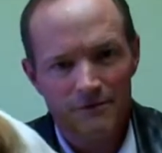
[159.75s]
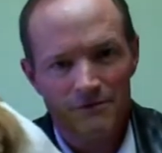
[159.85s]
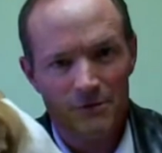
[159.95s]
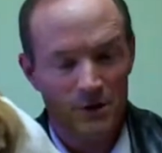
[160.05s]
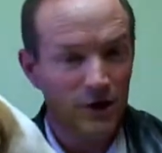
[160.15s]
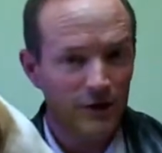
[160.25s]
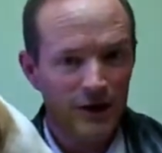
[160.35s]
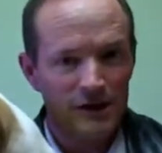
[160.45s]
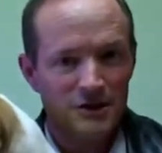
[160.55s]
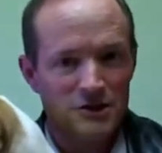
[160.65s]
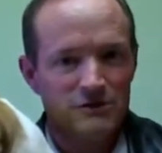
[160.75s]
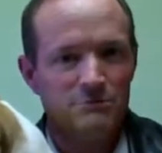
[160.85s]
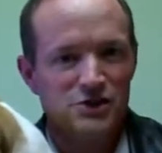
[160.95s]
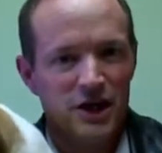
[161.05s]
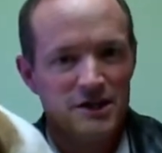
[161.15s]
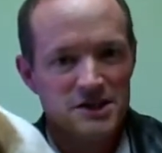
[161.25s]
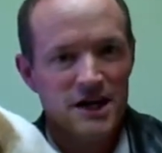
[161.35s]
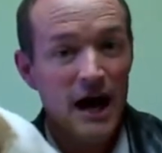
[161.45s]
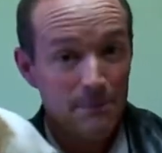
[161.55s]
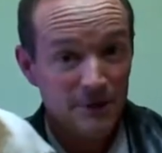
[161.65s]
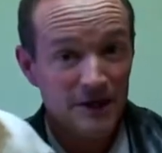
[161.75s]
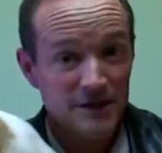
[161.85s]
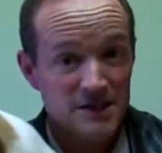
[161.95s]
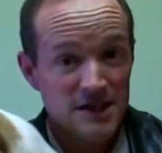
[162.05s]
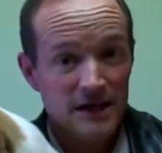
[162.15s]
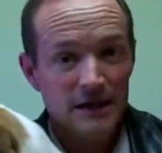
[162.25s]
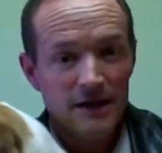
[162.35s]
from a cardiologist from Johns Hopkins,